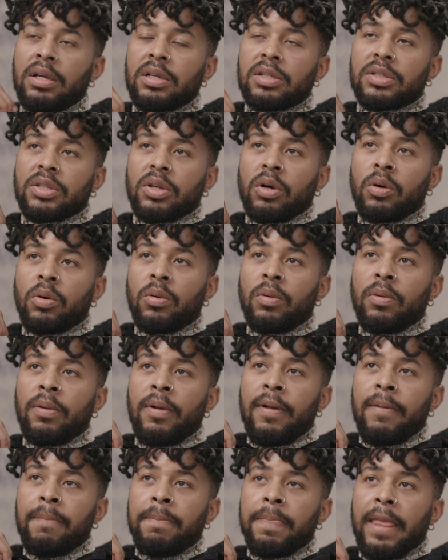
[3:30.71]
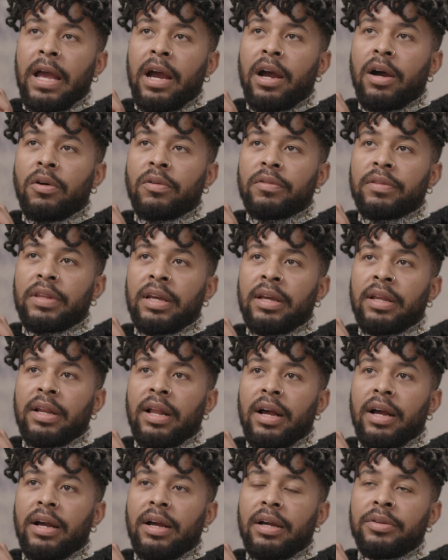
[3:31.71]
So now that,
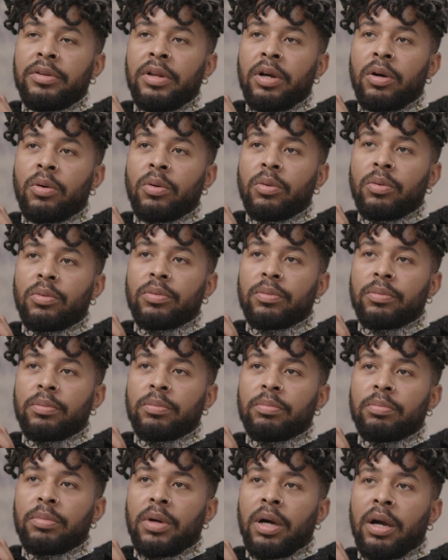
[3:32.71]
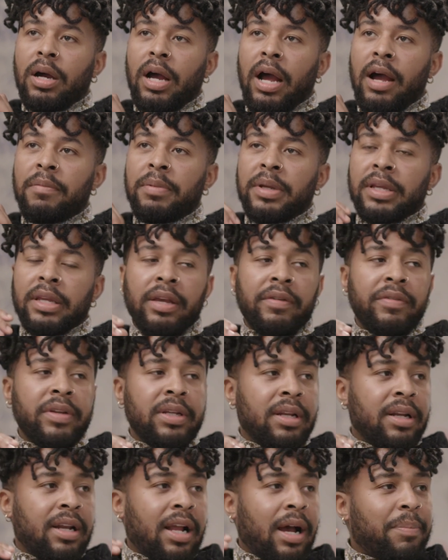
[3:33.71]
you know, I've been given
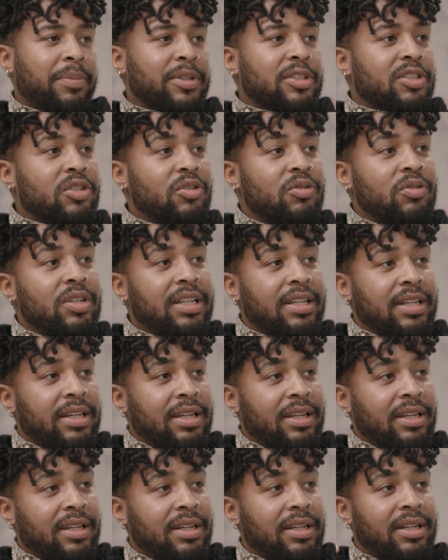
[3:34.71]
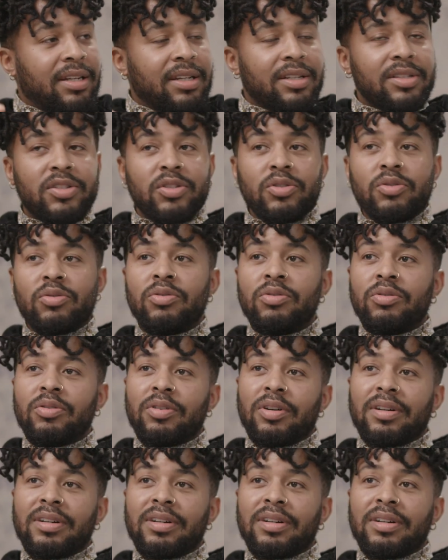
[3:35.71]
an opportunity to,